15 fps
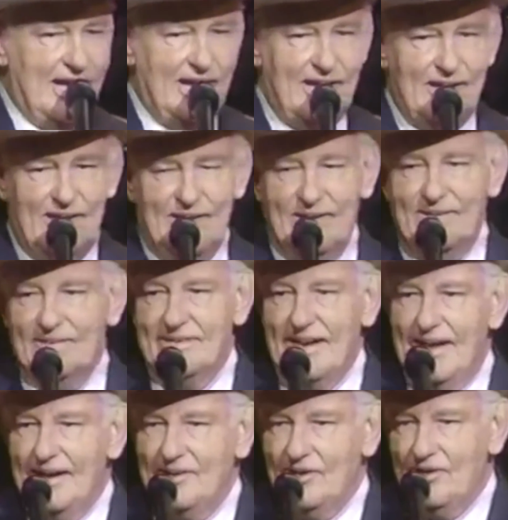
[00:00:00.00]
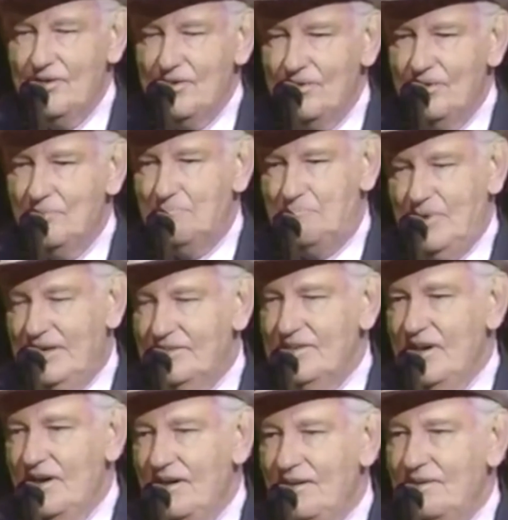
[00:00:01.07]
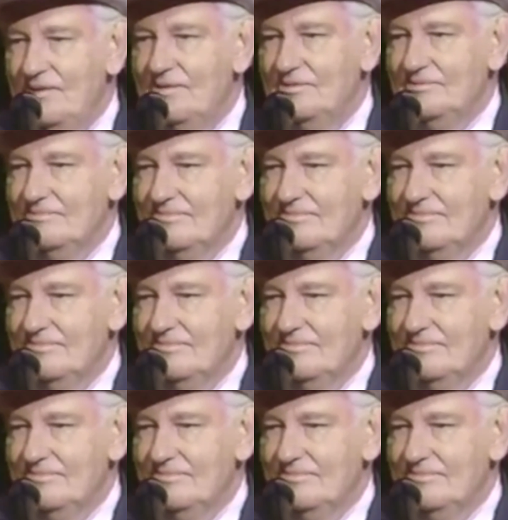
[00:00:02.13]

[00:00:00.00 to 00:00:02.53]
music legend Charlie Walker?